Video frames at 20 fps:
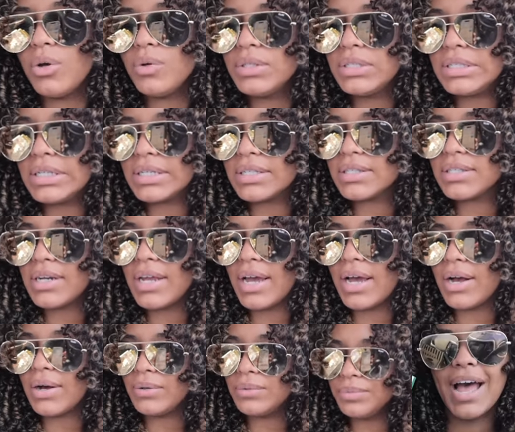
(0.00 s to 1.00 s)
oh six
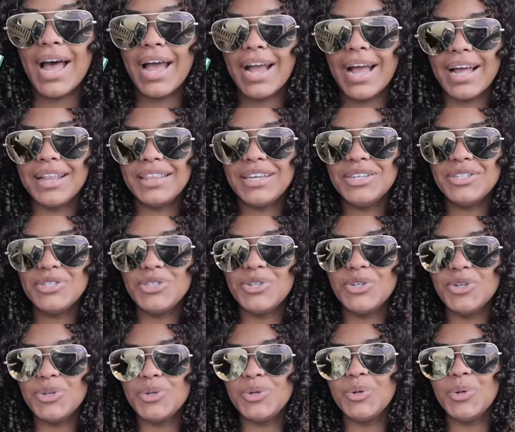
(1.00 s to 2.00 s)
now. I got these
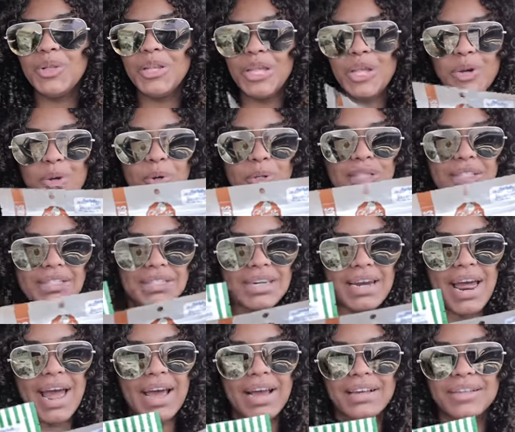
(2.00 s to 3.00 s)
two little
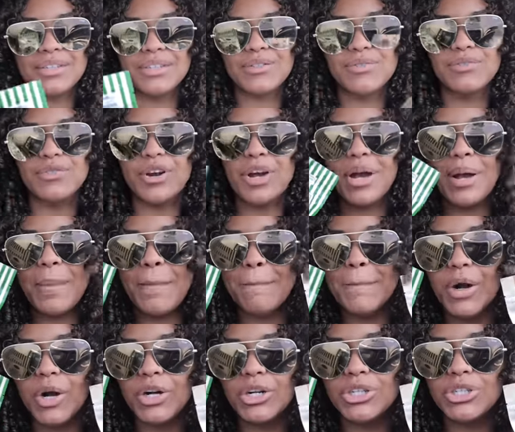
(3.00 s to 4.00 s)
snacks from
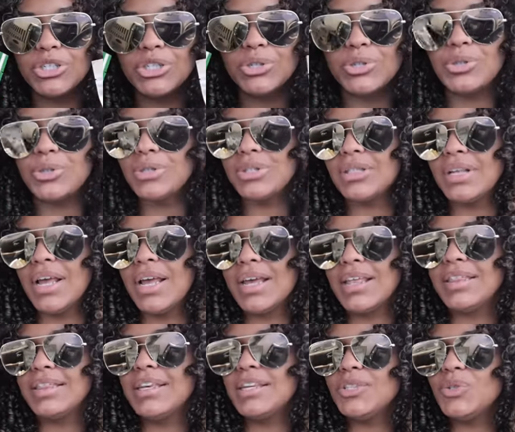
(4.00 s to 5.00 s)
Marshall's.
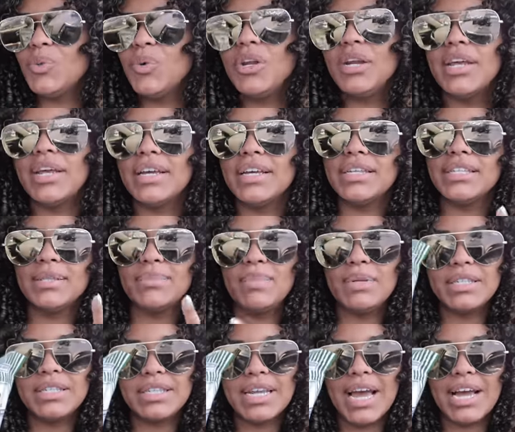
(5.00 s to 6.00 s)
This one is
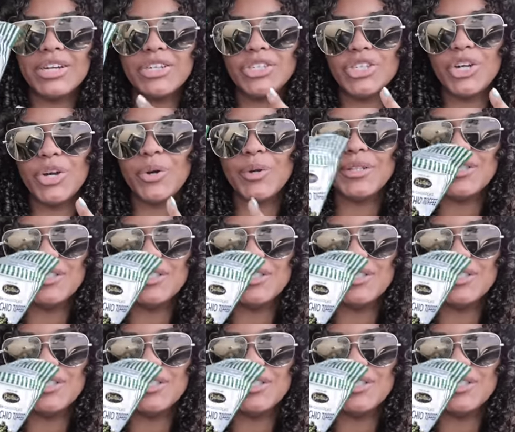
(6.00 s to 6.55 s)
pistachio